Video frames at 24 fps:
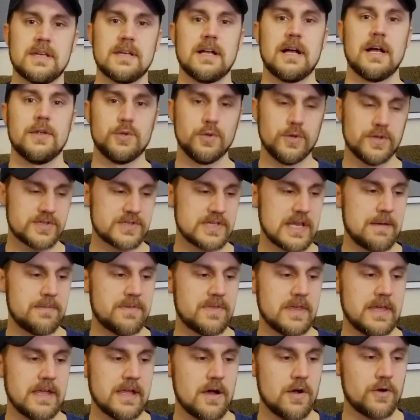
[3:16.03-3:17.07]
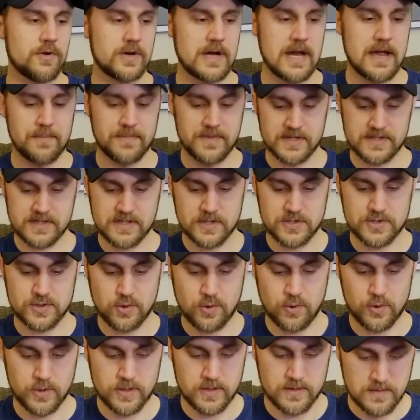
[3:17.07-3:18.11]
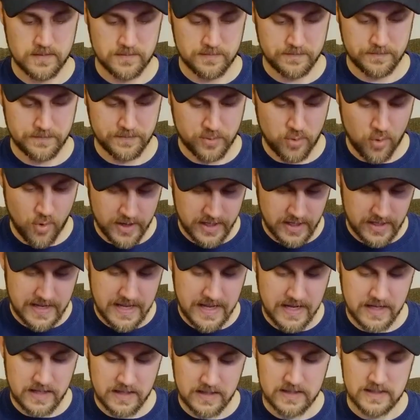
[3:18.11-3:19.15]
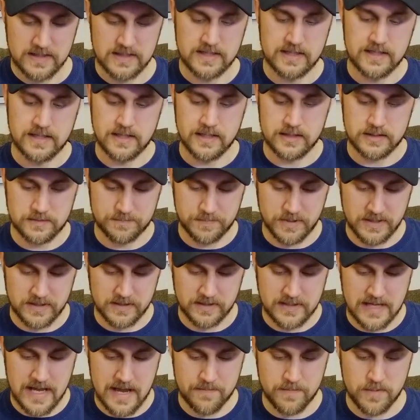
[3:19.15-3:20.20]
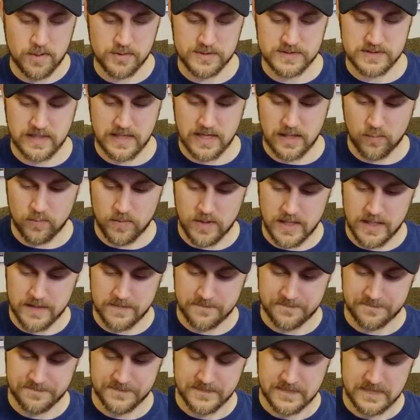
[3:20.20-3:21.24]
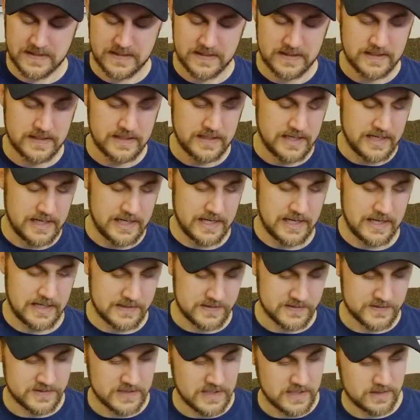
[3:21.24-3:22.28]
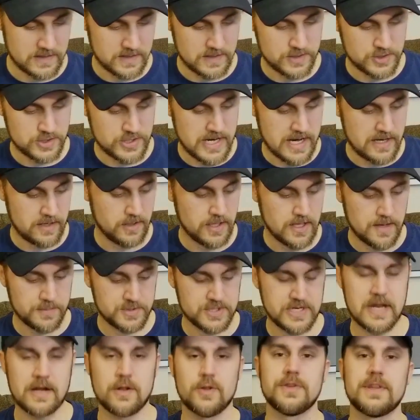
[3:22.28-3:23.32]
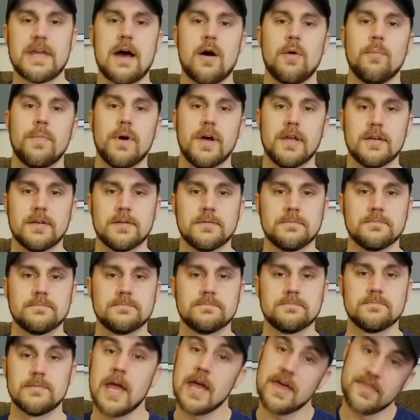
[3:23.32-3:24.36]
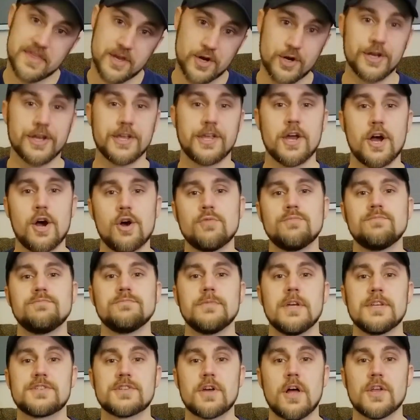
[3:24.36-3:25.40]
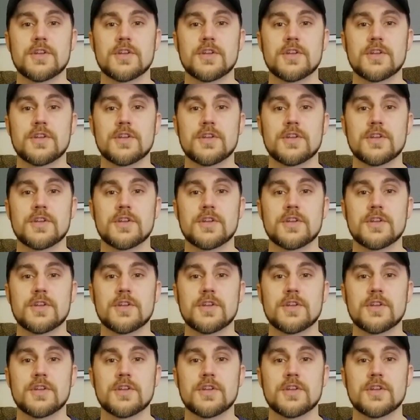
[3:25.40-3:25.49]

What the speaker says: I'll do the same thing. I'll grab this controller, point it at it, hit the button combos that I want, and set the channel up, channel down button, and there you go. It's all